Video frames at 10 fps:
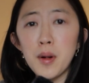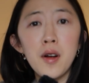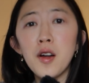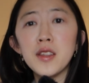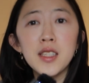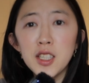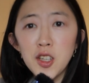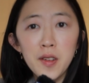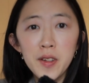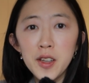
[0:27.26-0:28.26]
for all the
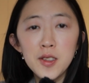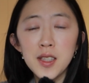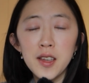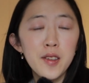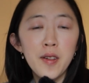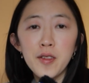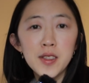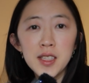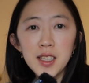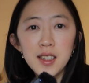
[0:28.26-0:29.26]
TikTok videos that you've ever
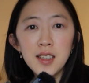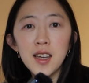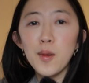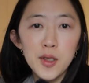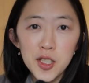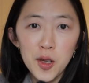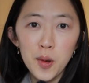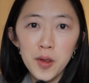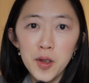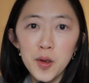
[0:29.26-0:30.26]
seen, I want to share
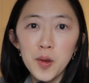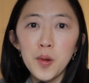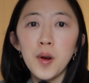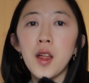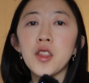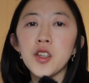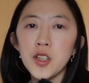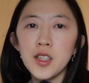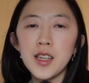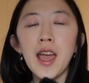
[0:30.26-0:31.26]
with you the
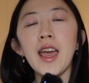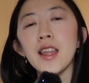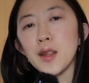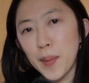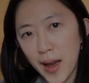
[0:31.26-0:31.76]
good and the